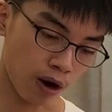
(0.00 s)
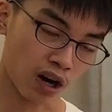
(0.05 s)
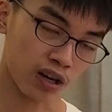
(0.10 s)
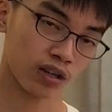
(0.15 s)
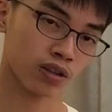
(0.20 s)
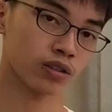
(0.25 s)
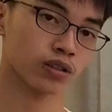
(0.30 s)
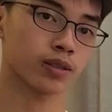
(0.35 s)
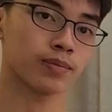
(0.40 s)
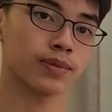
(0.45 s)

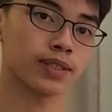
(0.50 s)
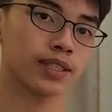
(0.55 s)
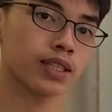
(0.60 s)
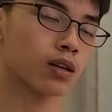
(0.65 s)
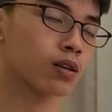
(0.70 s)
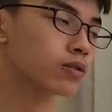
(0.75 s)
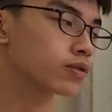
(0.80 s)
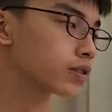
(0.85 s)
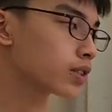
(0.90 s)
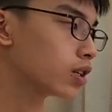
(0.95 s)
particles
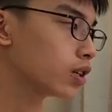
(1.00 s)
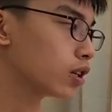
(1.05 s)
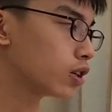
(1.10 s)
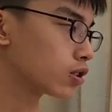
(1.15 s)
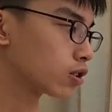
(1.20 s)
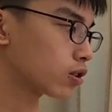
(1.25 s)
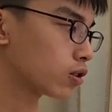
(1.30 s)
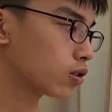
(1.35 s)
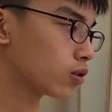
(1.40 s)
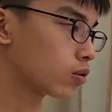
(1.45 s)
themselves.
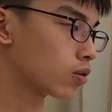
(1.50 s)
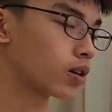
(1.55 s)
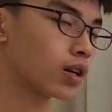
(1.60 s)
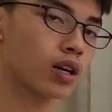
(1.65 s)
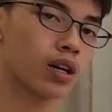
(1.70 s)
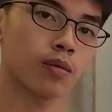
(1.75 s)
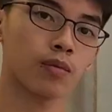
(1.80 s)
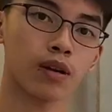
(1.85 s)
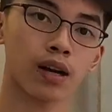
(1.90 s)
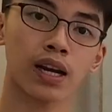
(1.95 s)
So
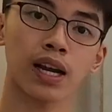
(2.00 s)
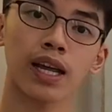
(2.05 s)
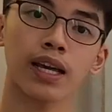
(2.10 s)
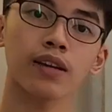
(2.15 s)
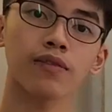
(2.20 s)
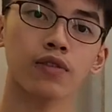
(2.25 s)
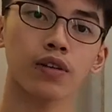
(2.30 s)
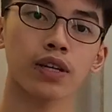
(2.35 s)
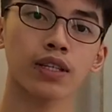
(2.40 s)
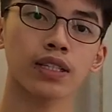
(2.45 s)

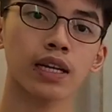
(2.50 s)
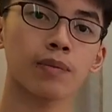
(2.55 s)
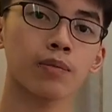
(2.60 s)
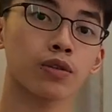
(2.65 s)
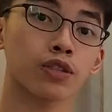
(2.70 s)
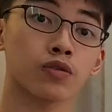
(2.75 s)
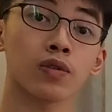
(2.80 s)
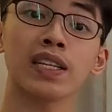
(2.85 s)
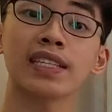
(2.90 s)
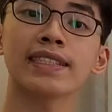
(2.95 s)
clay, for
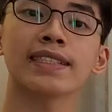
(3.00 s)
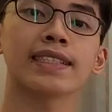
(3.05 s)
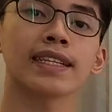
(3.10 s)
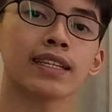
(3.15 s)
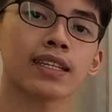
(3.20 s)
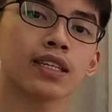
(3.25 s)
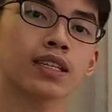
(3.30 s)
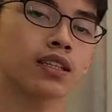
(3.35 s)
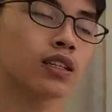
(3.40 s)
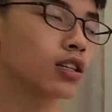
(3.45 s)
example, is really
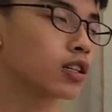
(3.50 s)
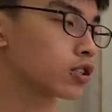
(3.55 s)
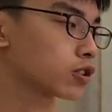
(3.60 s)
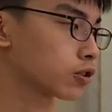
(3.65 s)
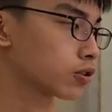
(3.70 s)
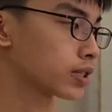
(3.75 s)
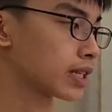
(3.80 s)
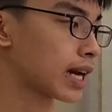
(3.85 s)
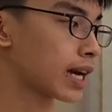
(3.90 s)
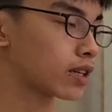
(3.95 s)
sticky,
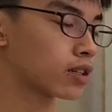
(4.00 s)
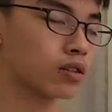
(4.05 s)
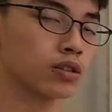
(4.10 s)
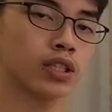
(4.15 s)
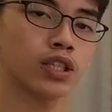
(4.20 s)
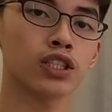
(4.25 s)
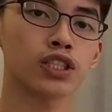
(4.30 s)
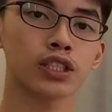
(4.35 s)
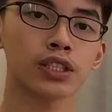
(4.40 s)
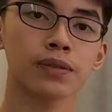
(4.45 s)
so it's high
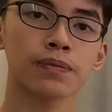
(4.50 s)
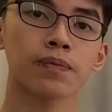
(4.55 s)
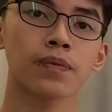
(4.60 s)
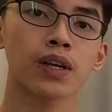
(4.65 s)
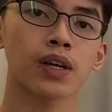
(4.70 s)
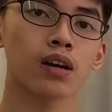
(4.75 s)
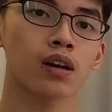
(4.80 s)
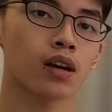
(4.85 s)
cohesion.